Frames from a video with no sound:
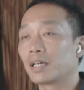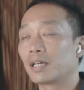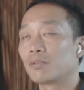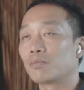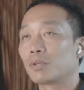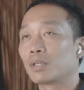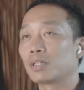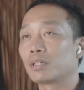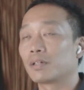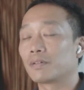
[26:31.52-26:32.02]

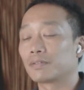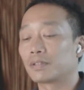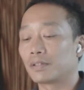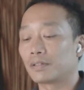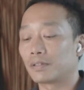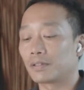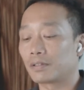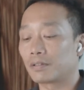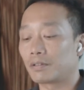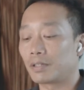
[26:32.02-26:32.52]
And one of
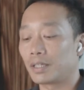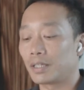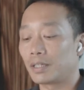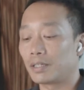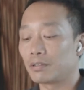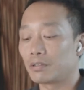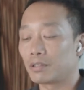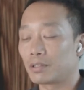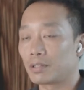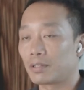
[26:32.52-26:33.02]
the
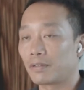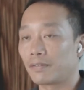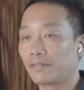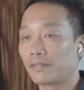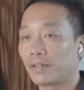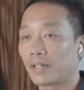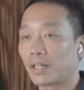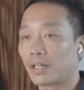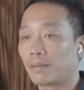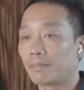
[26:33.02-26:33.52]
quite
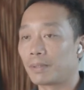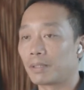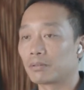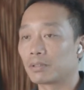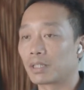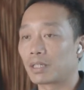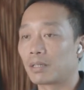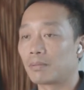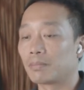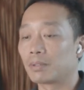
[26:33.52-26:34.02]
interesting thing
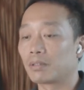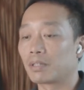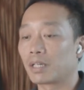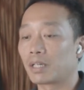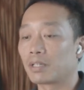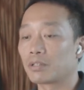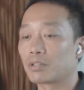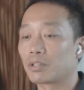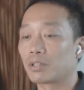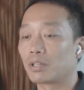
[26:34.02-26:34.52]
about the
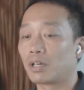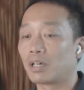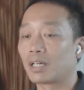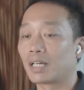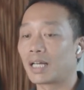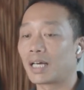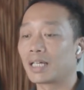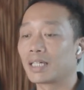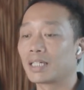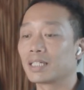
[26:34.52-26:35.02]
communication
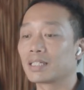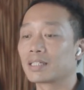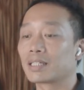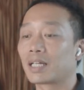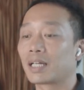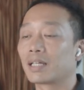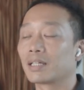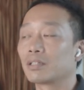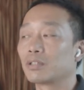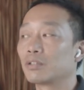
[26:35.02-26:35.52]
online
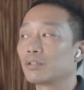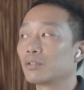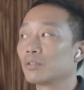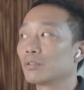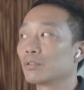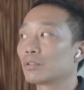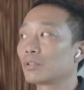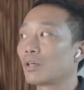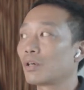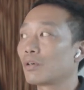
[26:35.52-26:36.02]
is like
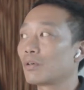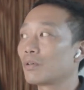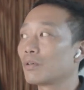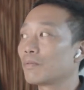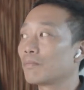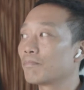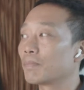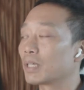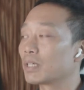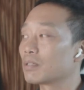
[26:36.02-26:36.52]

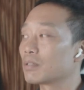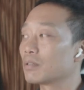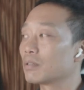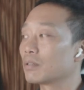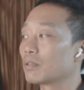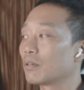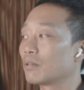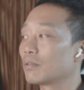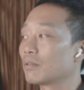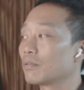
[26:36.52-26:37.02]
because
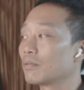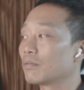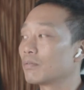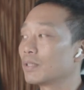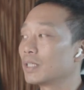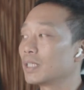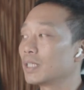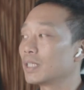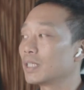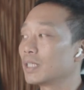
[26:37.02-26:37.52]
you don't
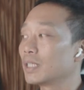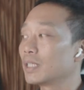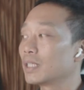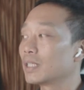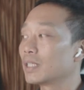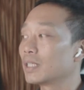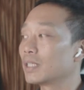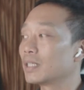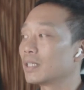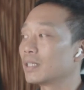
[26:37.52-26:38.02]
really
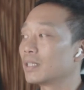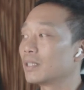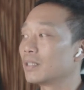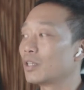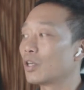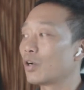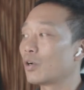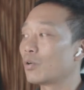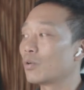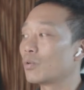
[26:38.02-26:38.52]

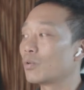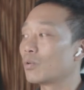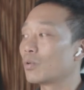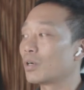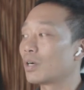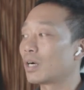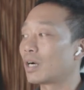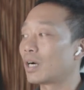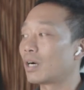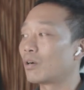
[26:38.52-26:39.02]

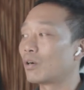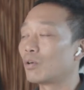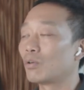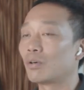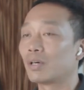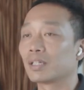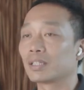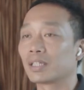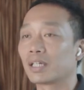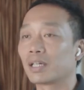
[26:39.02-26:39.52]
know how
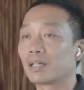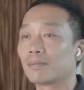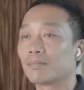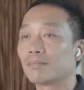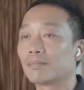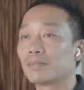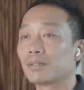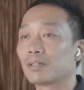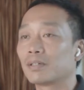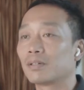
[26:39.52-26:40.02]
old are
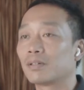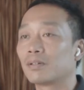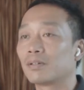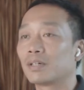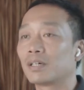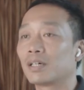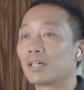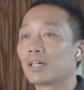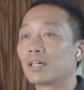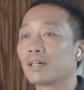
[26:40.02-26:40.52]
them
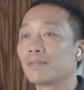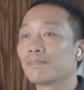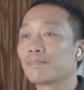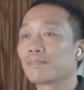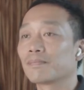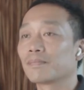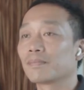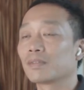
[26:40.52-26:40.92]
or